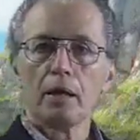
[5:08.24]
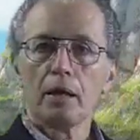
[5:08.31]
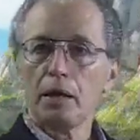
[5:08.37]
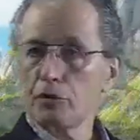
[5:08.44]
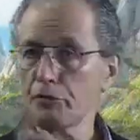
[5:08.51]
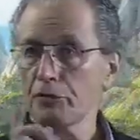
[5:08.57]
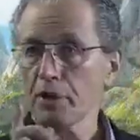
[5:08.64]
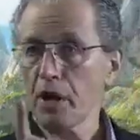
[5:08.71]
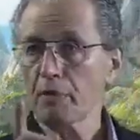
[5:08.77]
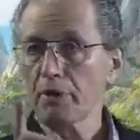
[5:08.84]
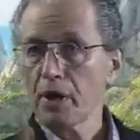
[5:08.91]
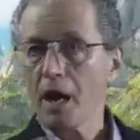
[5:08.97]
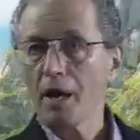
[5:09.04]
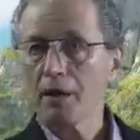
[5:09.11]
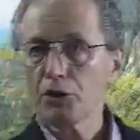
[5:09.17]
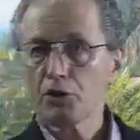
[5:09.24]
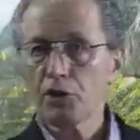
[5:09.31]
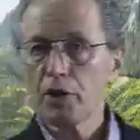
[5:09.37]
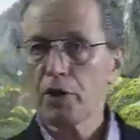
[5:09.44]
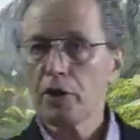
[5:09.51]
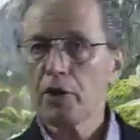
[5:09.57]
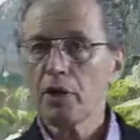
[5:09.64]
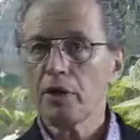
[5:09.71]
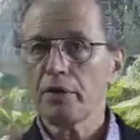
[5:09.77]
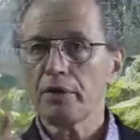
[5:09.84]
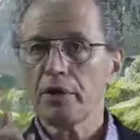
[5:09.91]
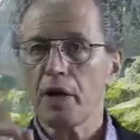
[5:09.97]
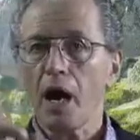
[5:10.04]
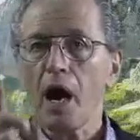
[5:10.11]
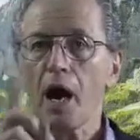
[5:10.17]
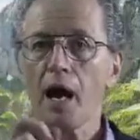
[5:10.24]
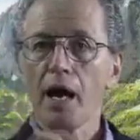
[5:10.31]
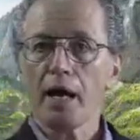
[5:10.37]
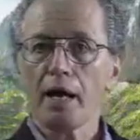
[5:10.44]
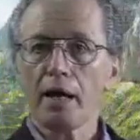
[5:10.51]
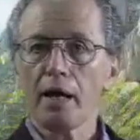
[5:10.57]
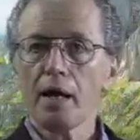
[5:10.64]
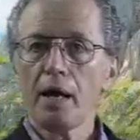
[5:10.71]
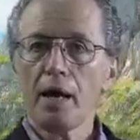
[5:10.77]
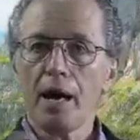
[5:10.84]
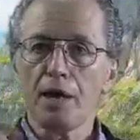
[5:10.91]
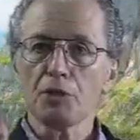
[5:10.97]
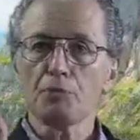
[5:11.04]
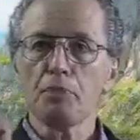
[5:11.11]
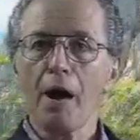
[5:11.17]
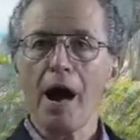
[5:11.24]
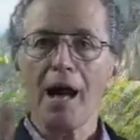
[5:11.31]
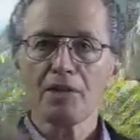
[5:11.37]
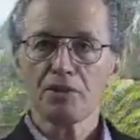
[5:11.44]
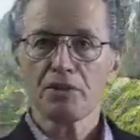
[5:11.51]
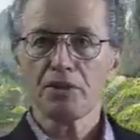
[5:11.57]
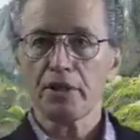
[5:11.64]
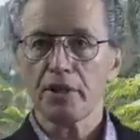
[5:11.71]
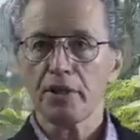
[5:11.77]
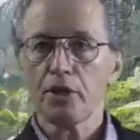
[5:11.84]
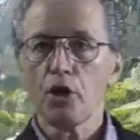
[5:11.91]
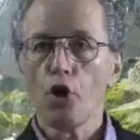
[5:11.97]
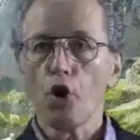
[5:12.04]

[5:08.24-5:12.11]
In phenomenology, the I has posited